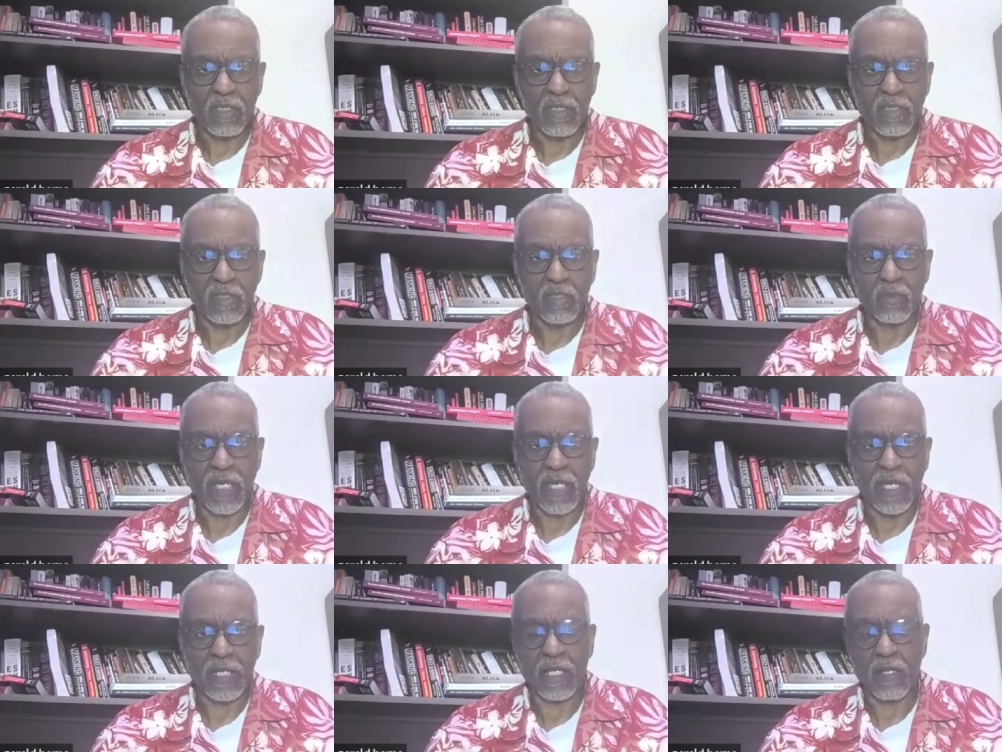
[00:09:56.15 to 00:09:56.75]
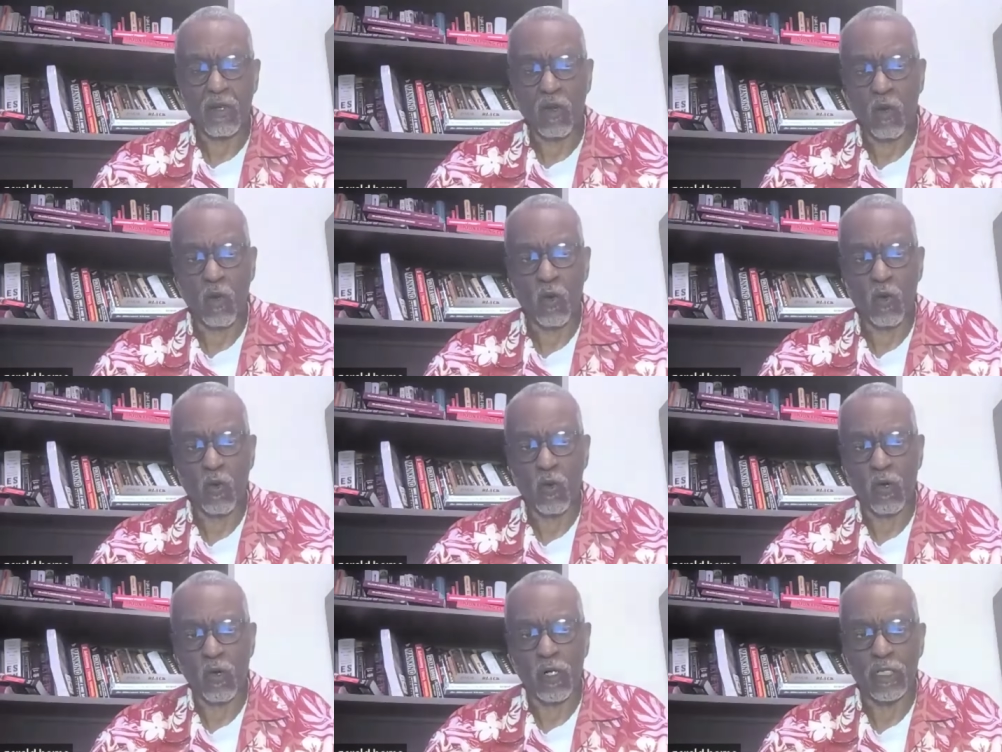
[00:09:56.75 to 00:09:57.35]
you had a
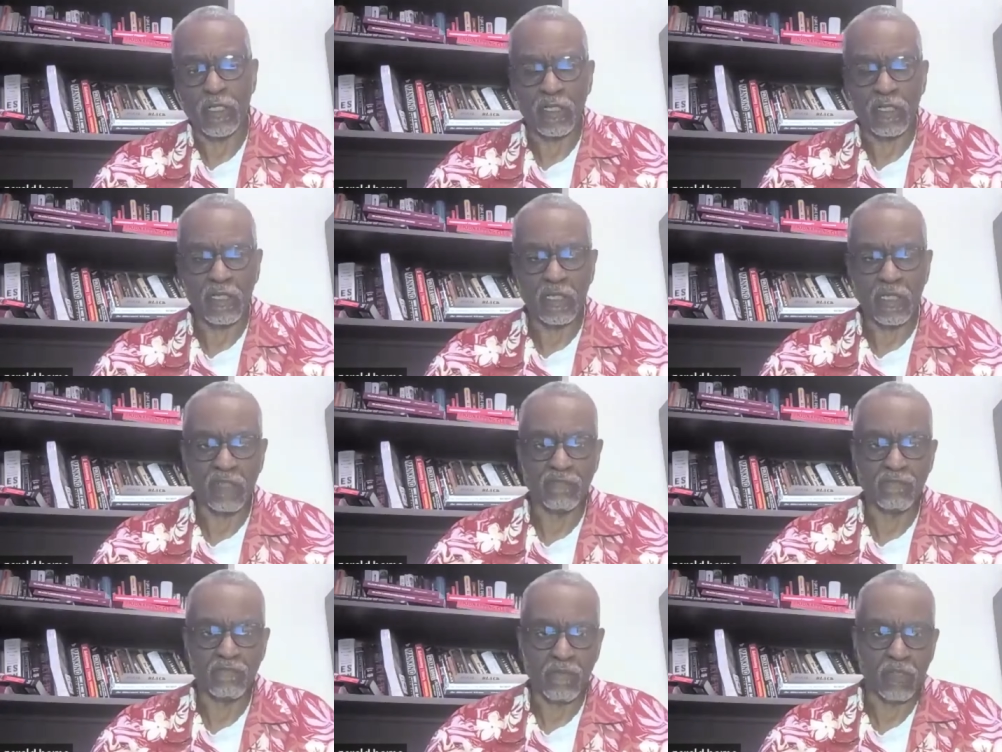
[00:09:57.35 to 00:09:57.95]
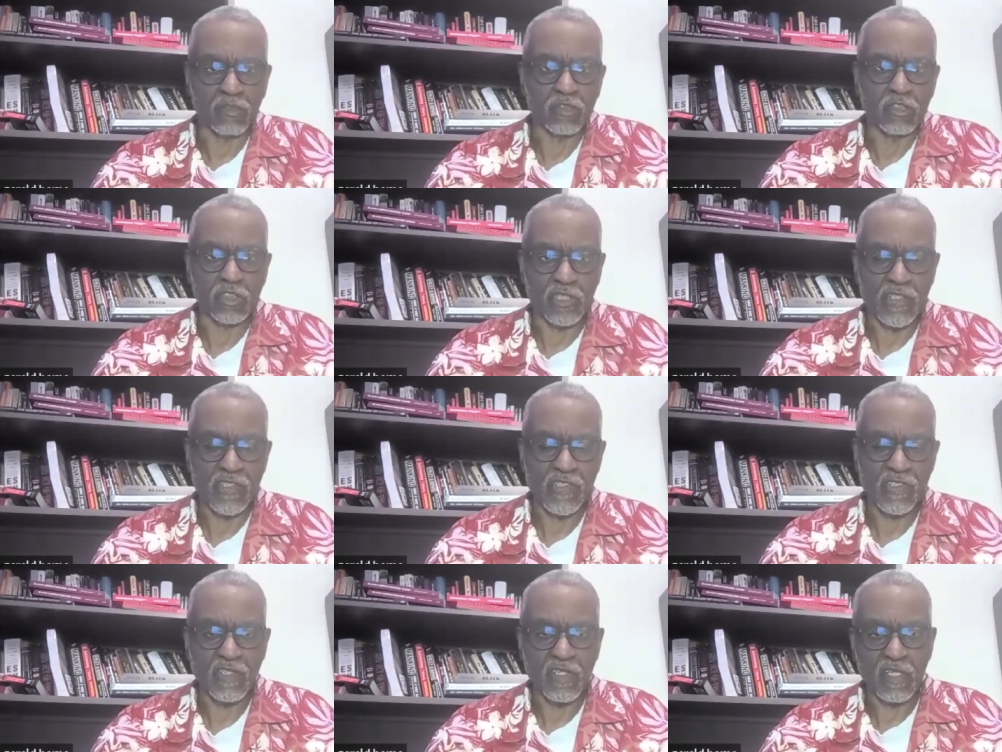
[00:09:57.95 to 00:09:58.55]
horde of
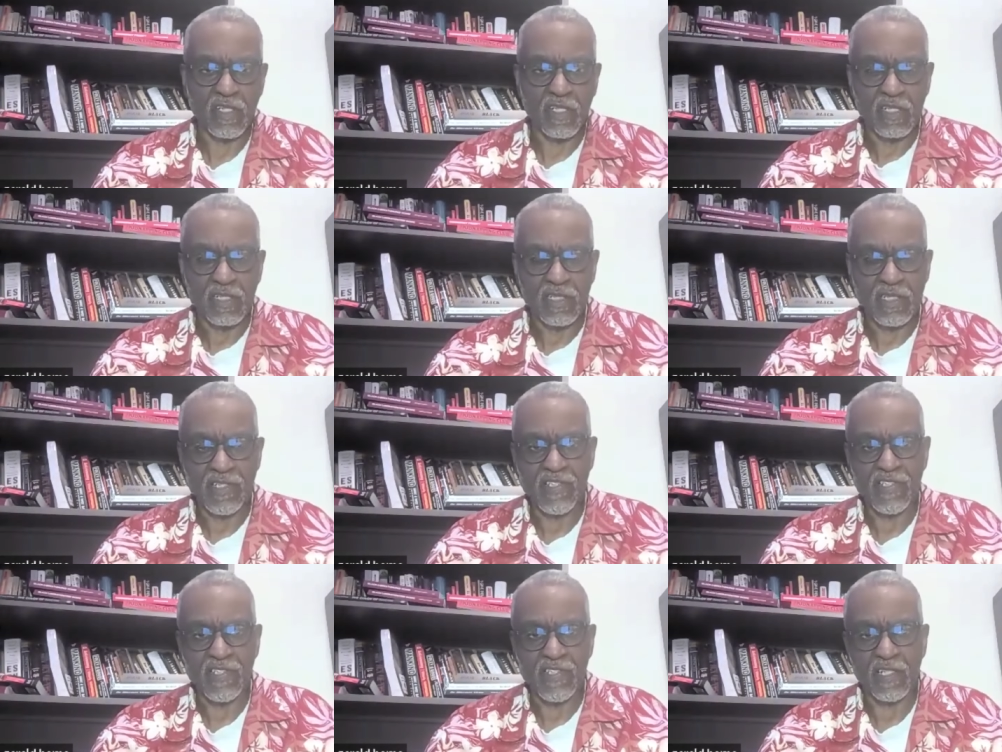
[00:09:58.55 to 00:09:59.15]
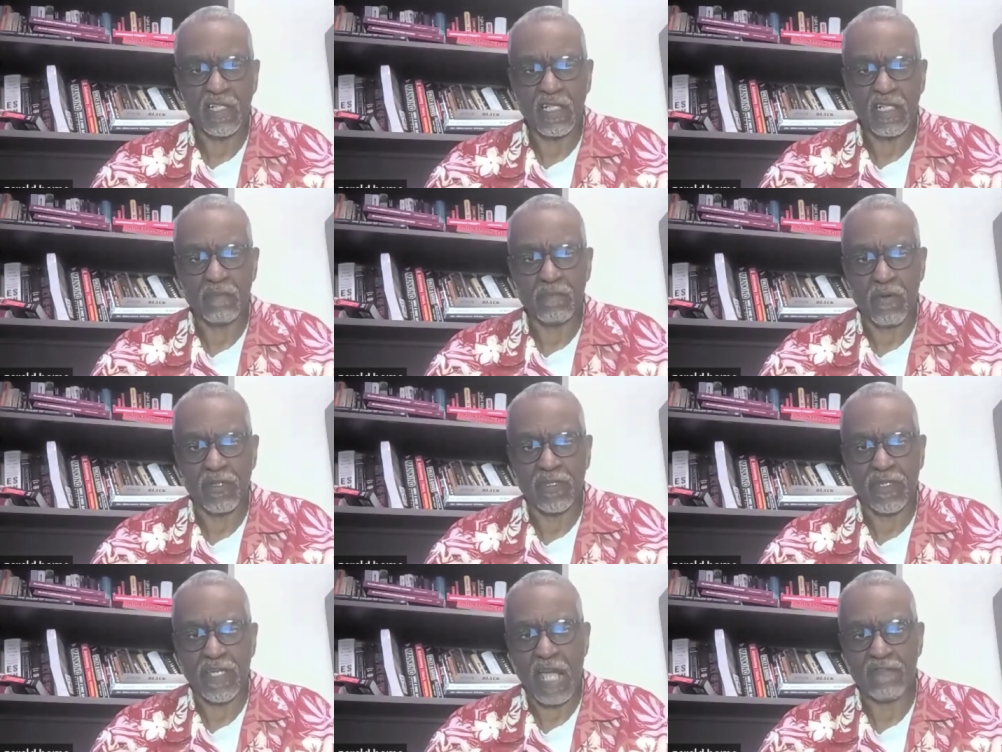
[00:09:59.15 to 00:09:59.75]
merchants descending
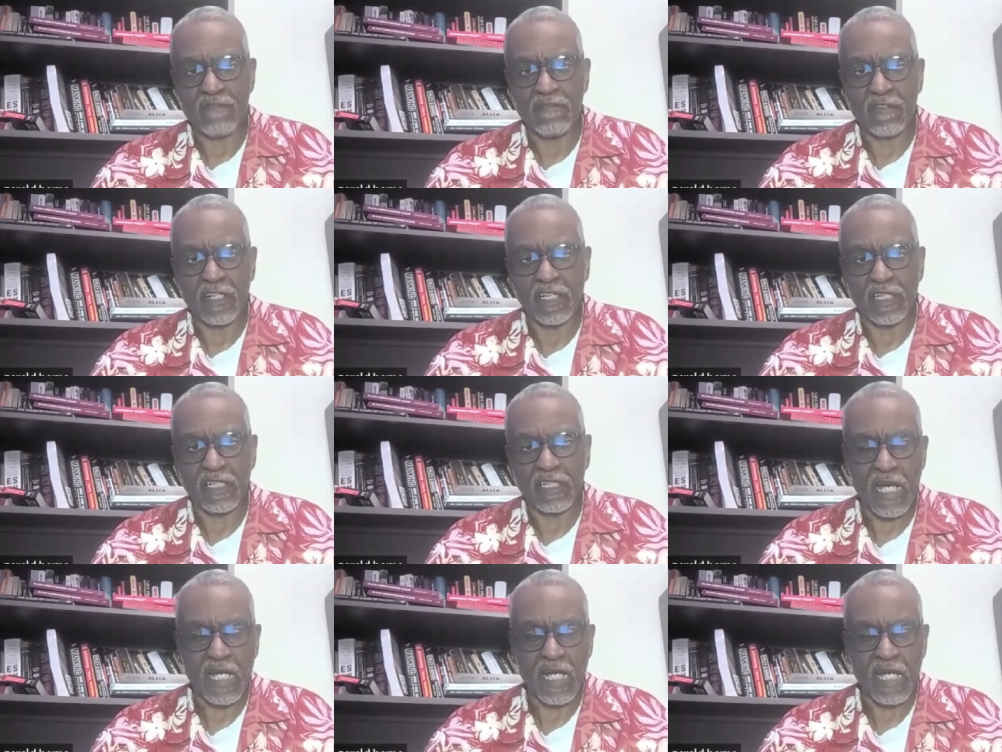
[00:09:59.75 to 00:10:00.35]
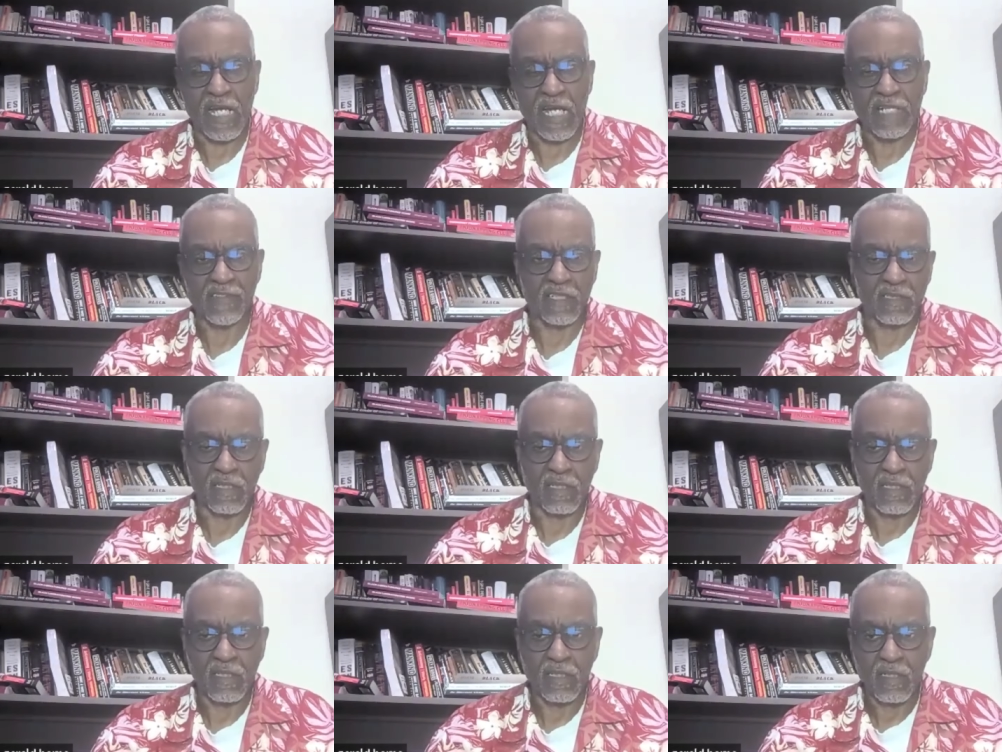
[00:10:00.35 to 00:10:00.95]
upon the African
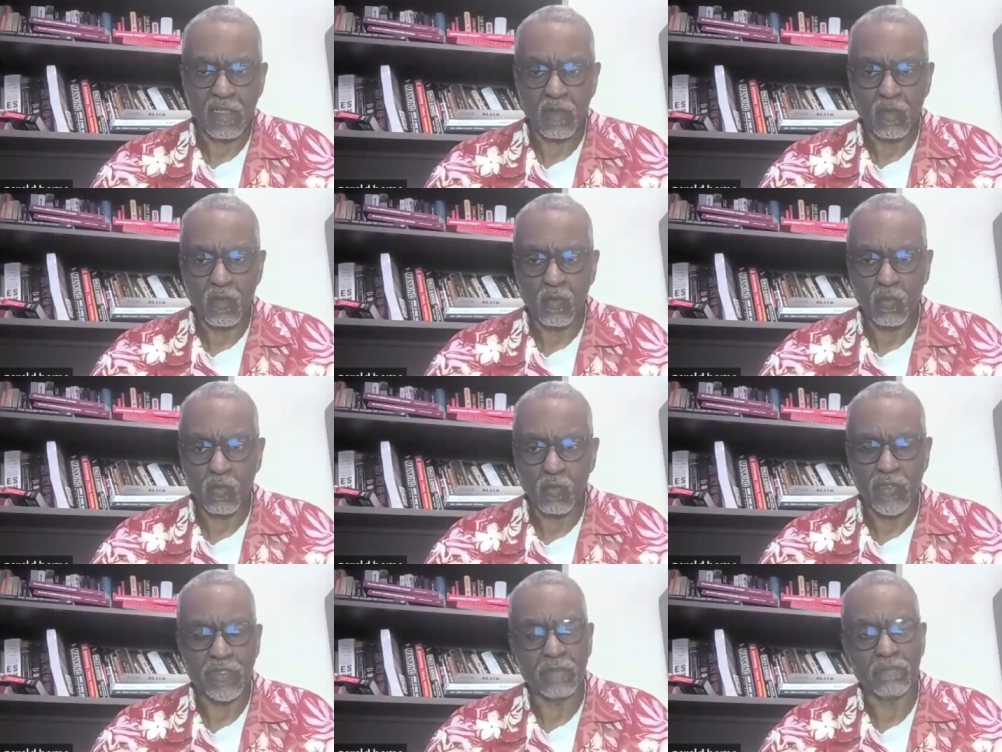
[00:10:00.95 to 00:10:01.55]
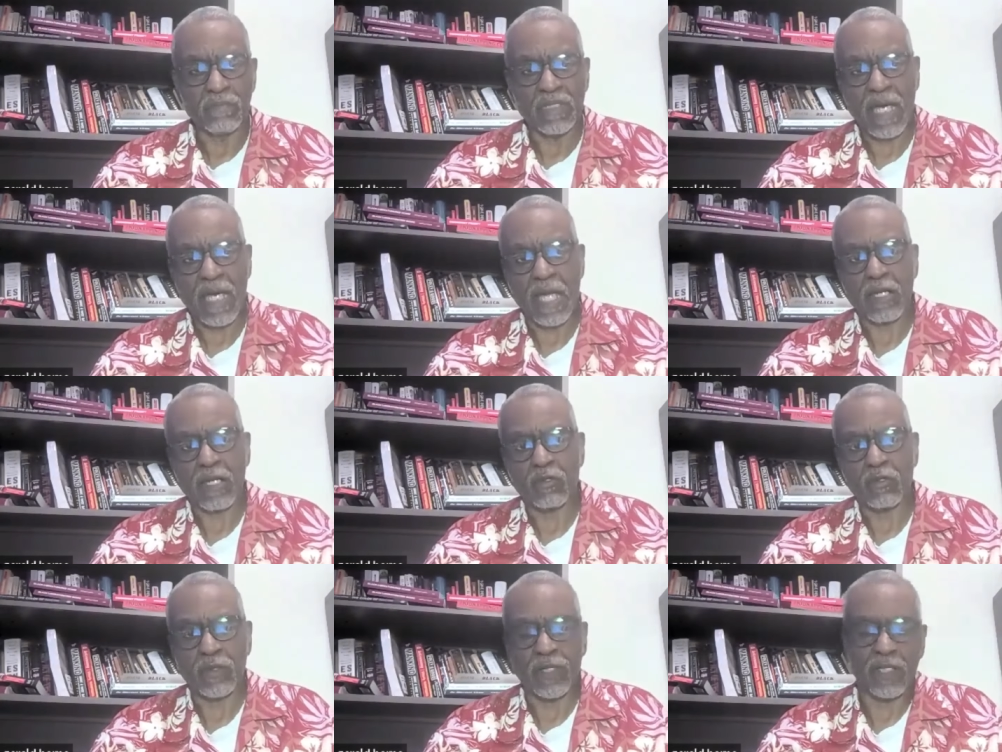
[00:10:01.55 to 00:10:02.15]
continent with the
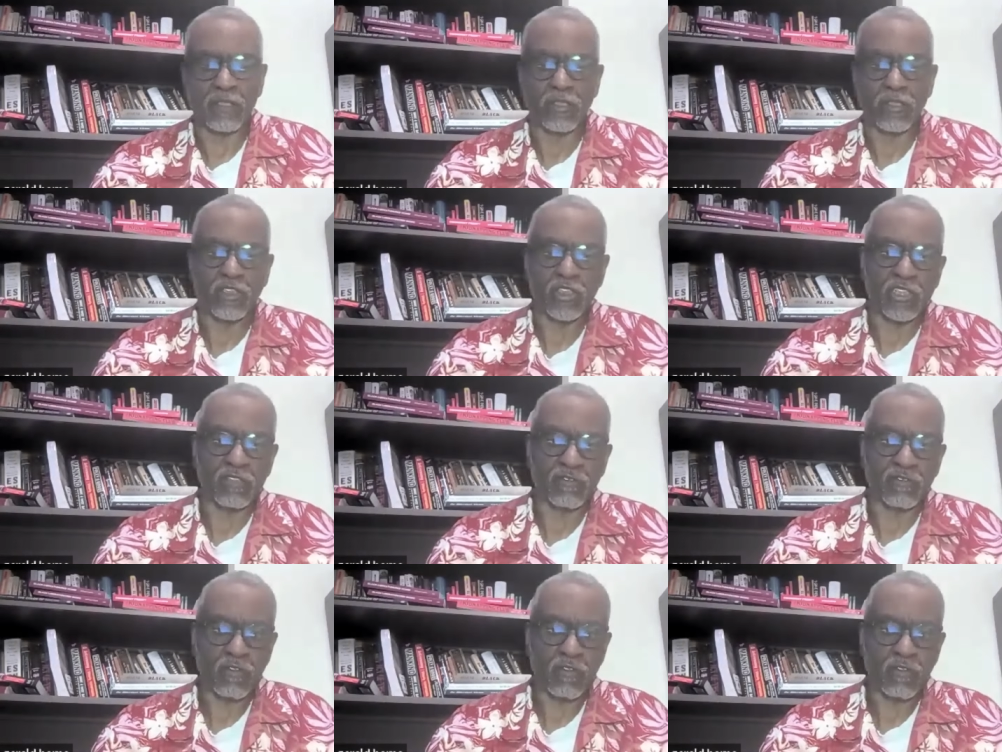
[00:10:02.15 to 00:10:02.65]
maniacal energy of